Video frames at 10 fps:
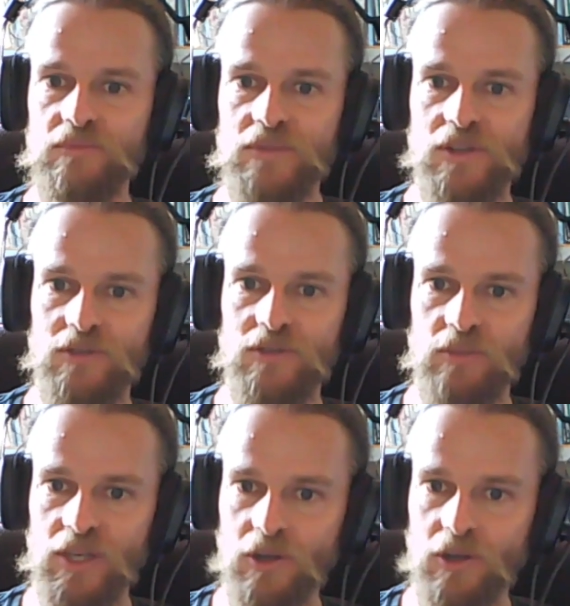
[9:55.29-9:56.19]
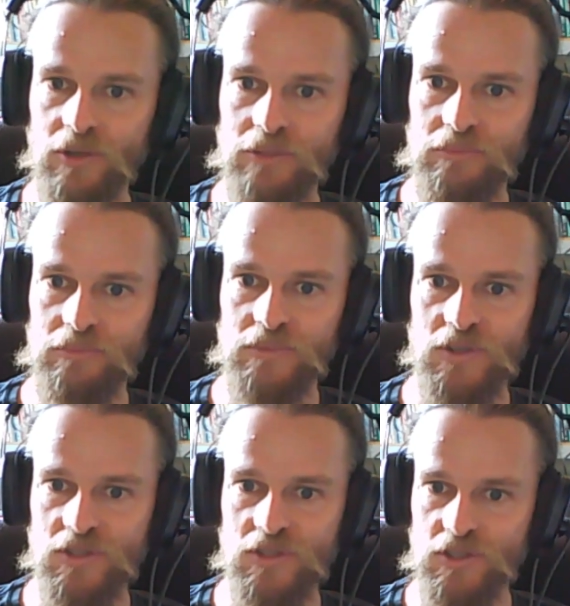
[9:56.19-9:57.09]
So your Pink Horror
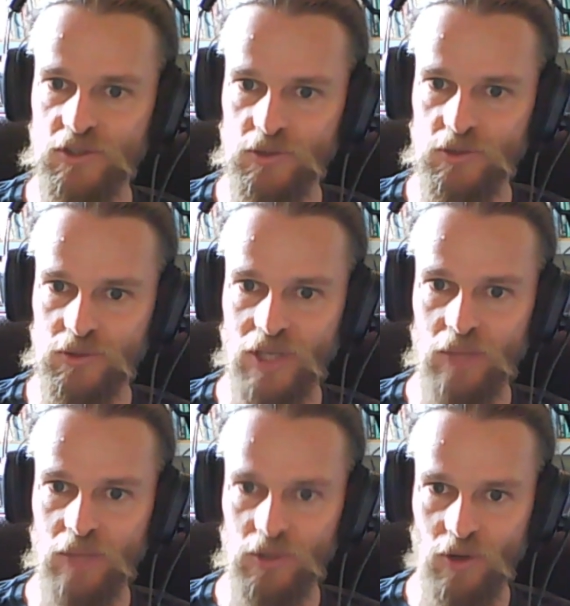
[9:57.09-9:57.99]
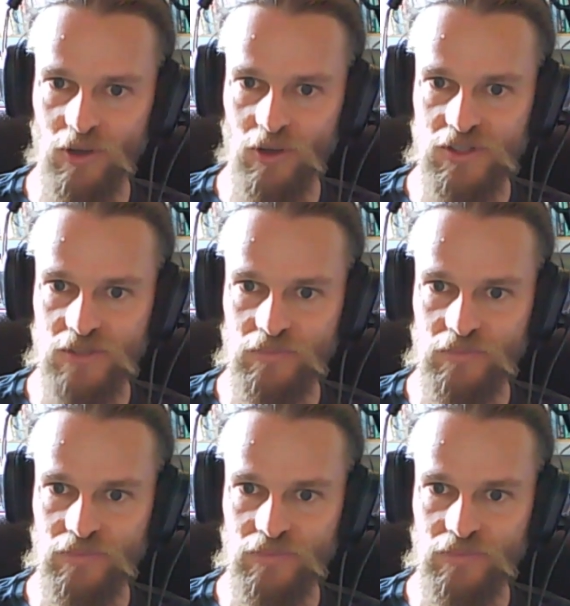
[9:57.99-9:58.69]
turns into 2 Blue Horrors.